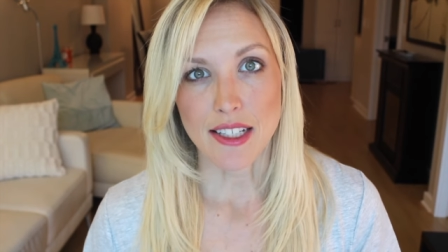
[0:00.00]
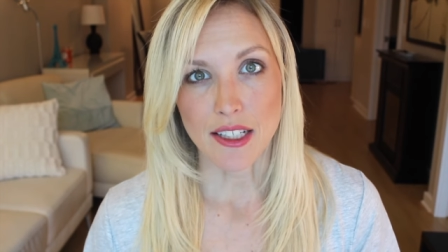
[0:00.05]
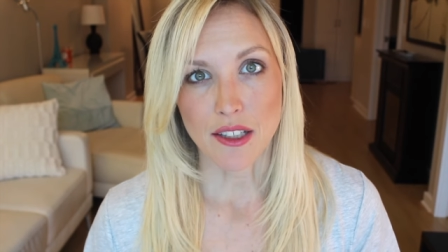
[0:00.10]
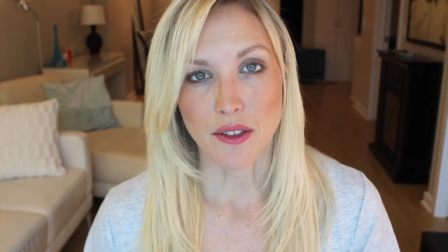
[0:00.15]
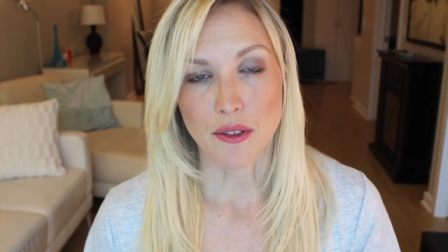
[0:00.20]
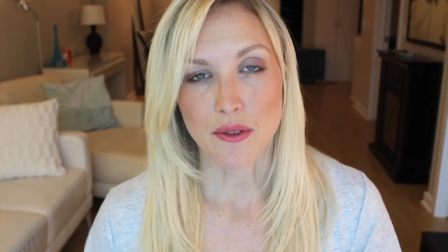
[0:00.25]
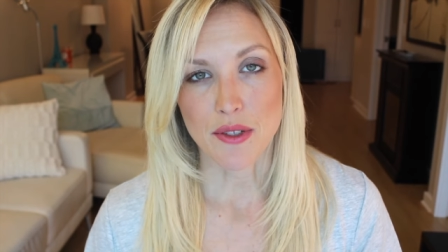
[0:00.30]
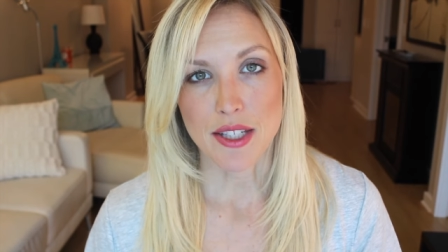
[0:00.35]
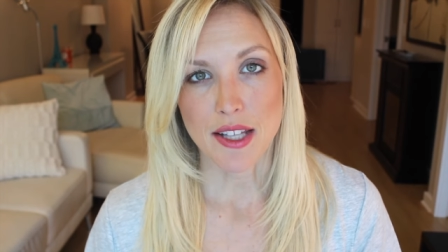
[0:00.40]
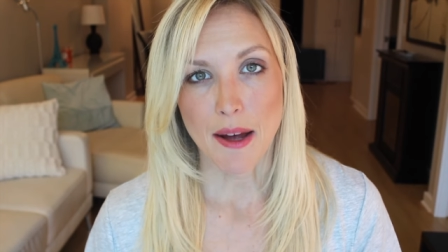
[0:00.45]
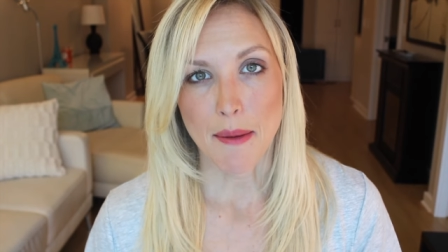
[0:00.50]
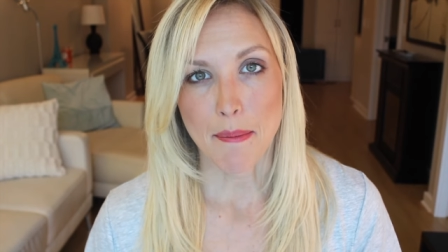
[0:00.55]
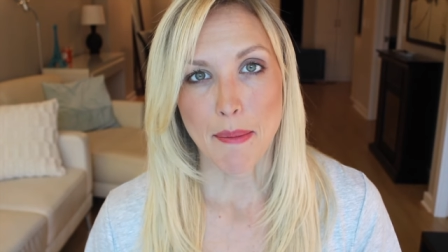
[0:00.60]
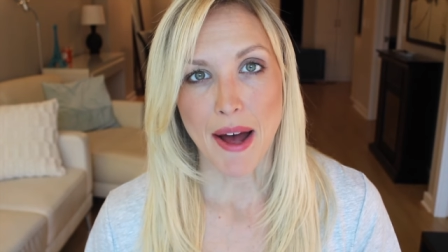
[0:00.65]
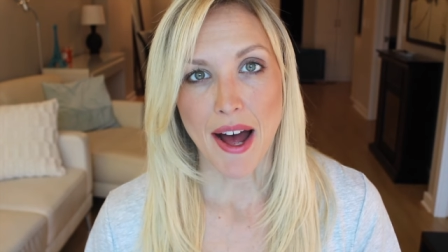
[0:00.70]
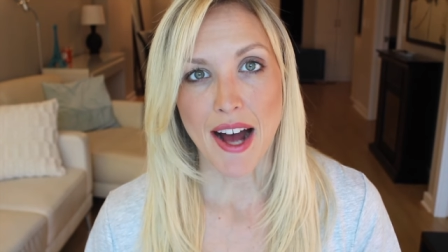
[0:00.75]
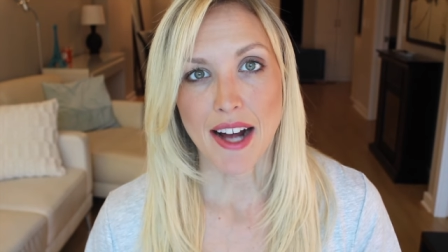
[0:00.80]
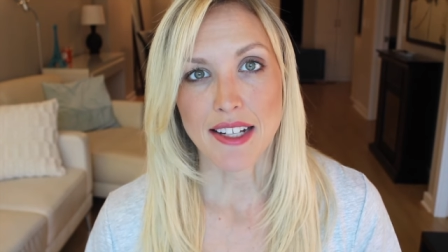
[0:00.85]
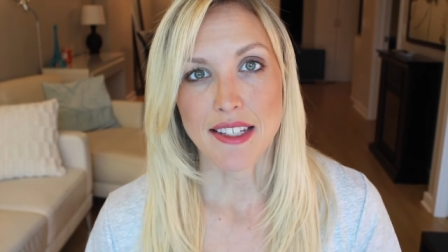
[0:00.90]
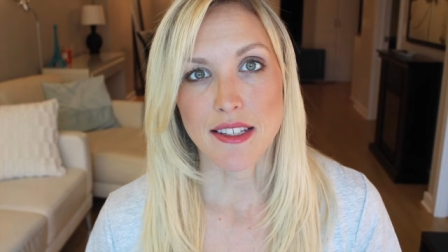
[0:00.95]
in those
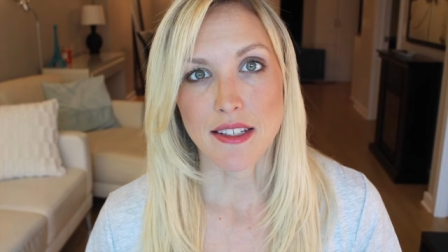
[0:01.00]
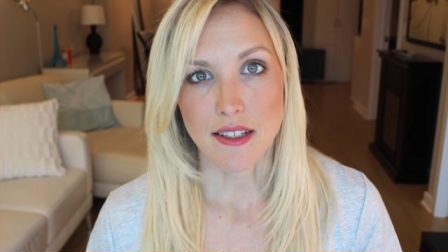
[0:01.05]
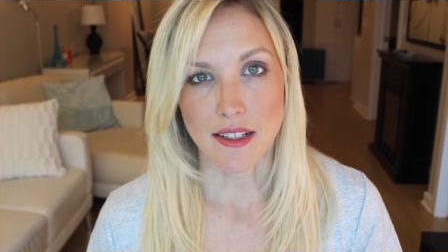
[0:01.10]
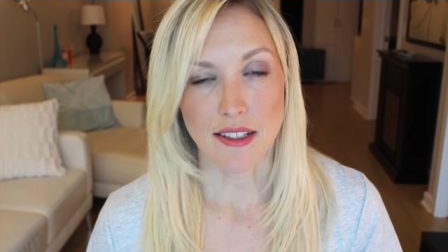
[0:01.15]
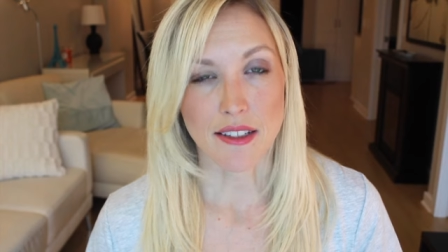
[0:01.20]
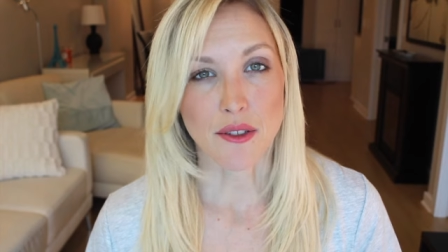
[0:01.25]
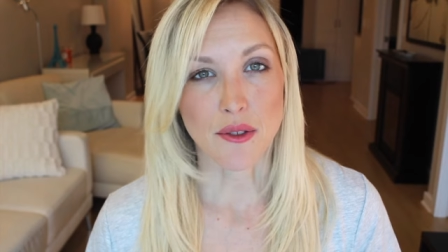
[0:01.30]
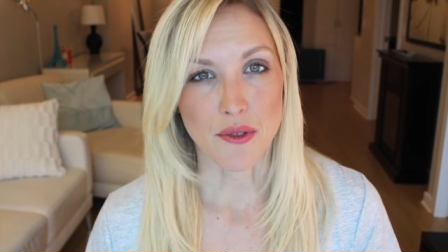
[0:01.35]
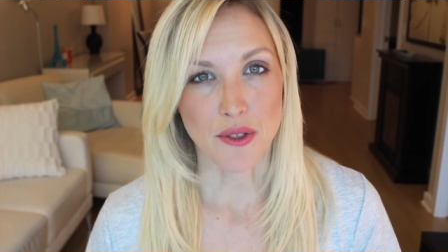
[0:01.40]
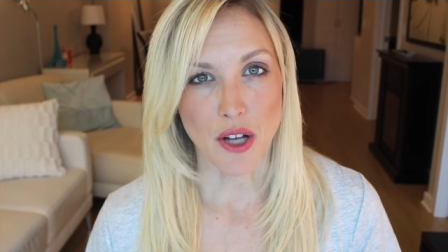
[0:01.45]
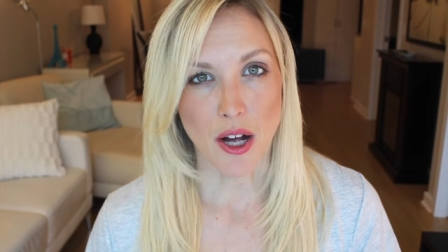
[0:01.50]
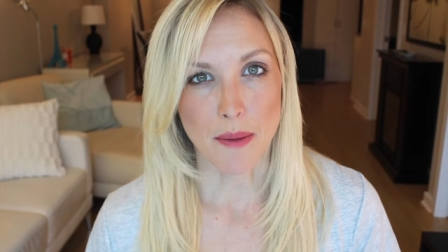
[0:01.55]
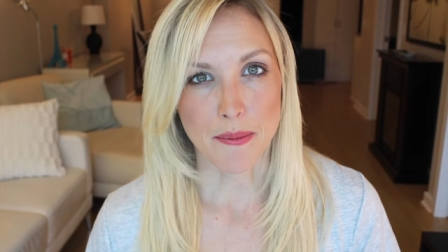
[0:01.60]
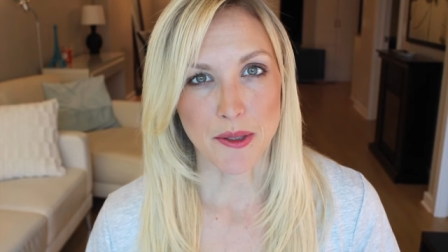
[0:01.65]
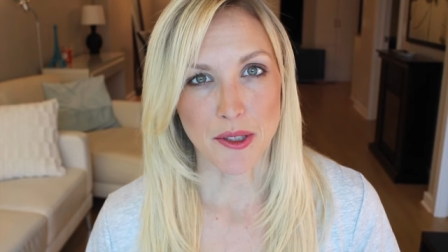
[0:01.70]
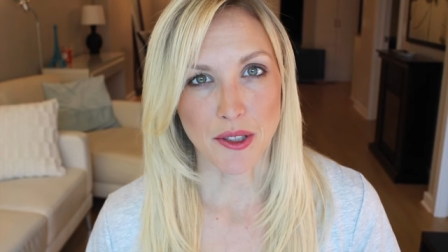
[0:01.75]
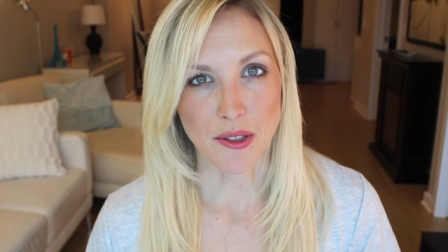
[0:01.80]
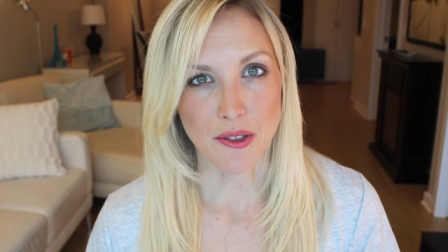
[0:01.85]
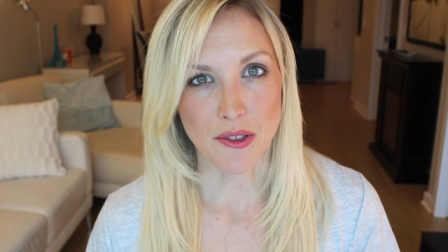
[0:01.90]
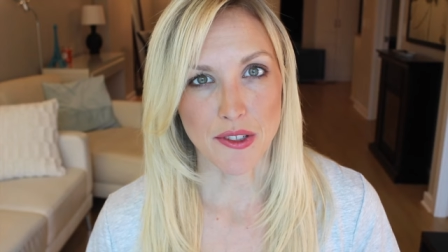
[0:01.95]
setbacks and in those
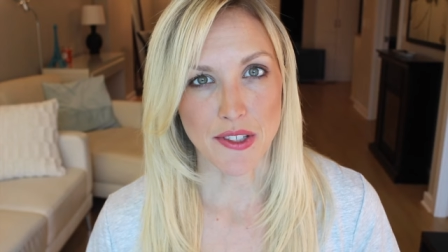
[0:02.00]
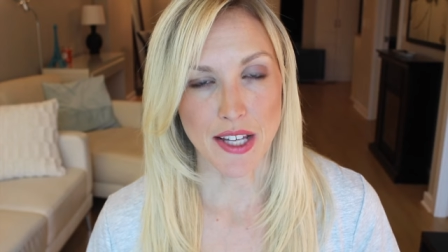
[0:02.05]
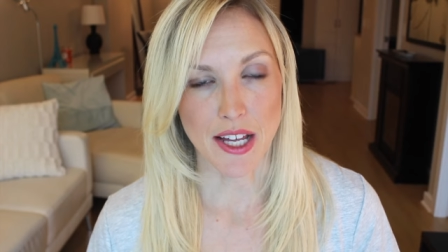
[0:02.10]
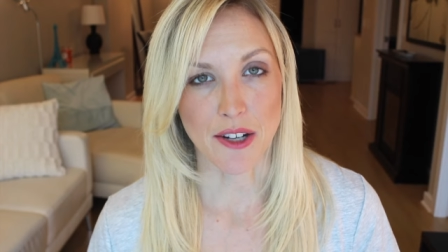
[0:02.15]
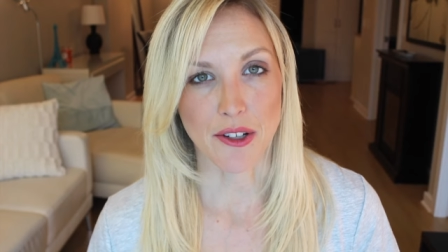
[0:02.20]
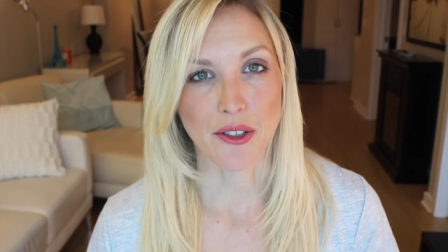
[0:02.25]
obstacles that